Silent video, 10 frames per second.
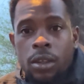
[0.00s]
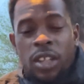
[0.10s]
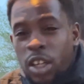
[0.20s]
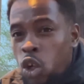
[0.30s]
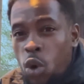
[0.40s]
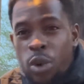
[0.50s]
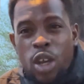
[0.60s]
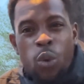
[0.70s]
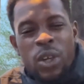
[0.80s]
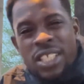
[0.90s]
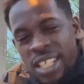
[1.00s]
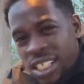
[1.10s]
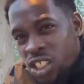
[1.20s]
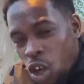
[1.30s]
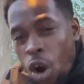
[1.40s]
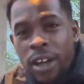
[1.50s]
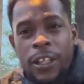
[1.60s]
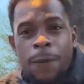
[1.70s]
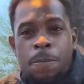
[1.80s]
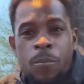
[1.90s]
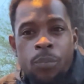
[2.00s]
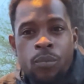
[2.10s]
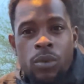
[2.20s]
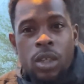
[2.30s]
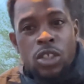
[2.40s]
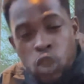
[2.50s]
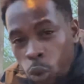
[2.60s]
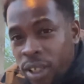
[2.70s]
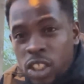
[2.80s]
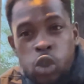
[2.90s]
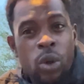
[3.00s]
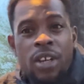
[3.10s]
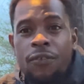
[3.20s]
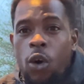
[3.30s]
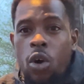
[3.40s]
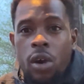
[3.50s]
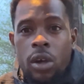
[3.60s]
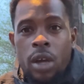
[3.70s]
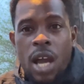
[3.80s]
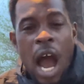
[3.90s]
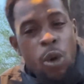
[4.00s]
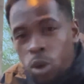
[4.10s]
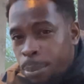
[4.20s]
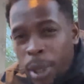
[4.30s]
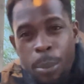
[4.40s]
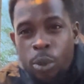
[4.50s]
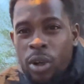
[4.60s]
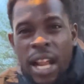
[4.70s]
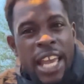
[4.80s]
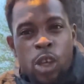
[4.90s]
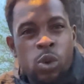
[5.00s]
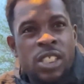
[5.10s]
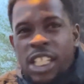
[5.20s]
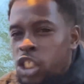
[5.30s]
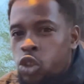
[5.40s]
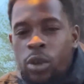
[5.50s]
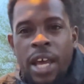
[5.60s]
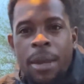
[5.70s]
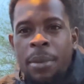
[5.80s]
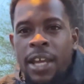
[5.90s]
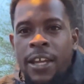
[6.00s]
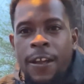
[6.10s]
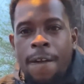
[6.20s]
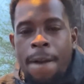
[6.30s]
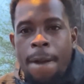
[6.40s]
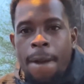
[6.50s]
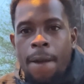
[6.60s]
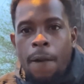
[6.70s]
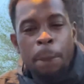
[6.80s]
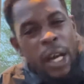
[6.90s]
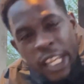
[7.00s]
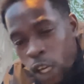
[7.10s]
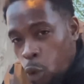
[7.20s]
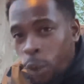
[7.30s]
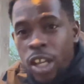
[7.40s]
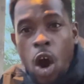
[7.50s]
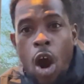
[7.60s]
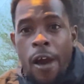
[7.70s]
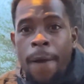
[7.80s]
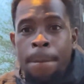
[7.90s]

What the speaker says: the new year. We just started 2024. I remember it like it was yesterday, man. But here we are,